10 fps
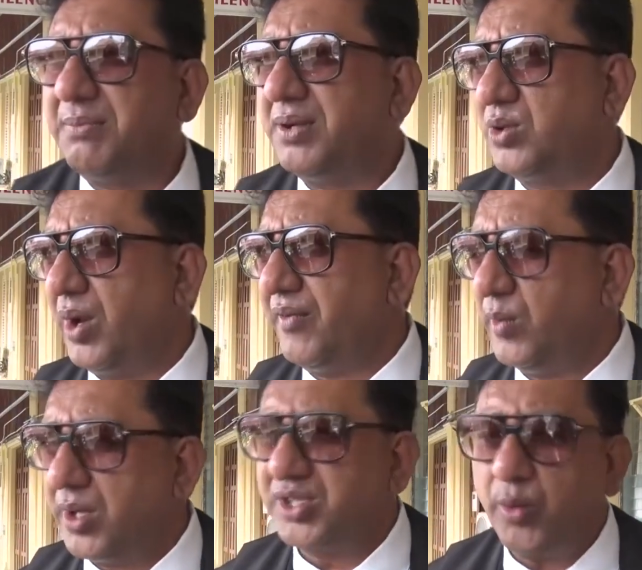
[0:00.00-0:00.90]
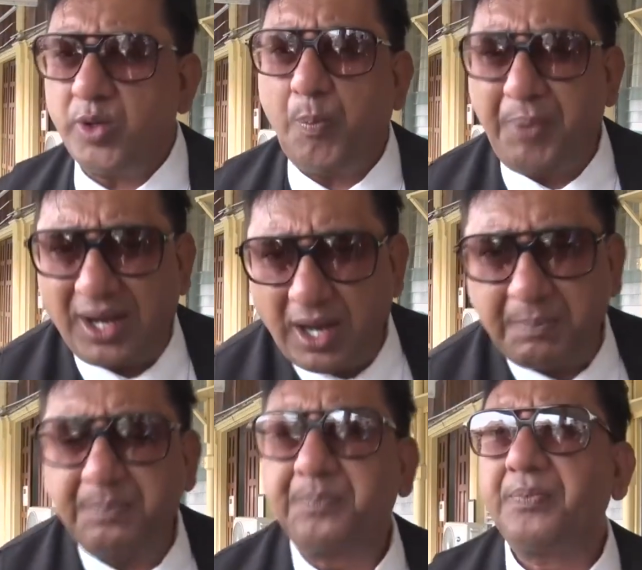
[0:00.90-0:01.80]
accessible to everyone. So
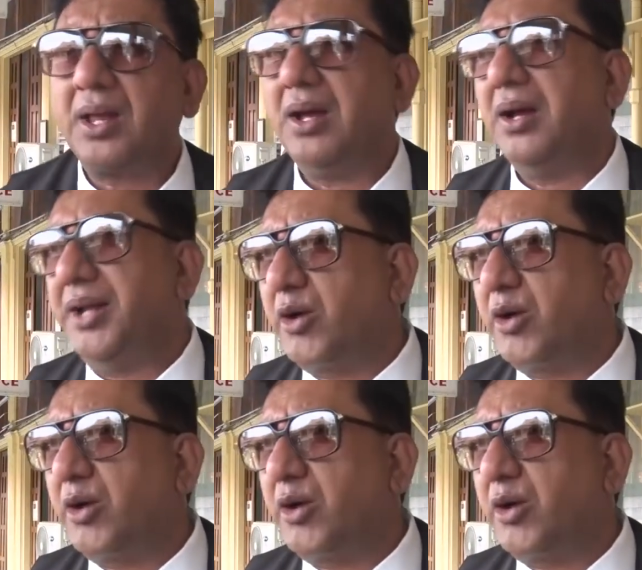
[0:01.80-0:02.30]
when you pick up